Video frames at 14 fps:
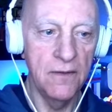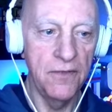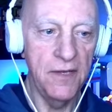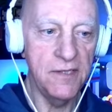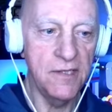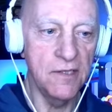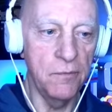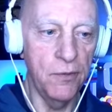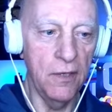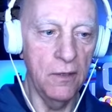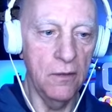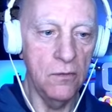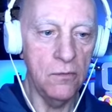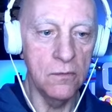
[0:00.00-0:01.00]
This is a br-
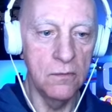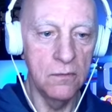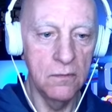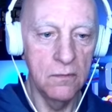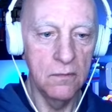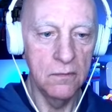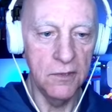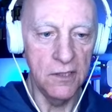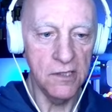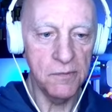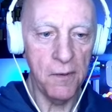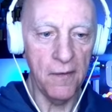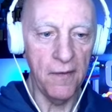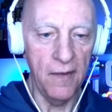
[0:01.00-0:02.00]
Ooh, didn't
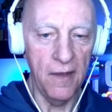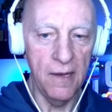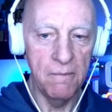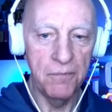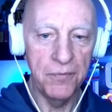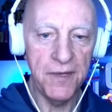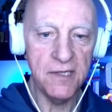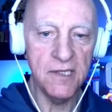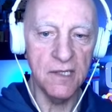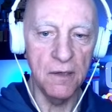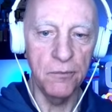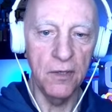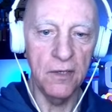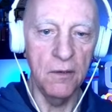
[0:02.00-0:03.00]
spot that there. This is
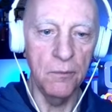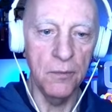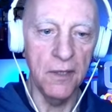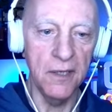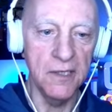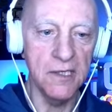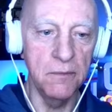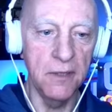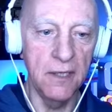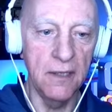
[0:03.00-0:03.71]
a brilliant place to be.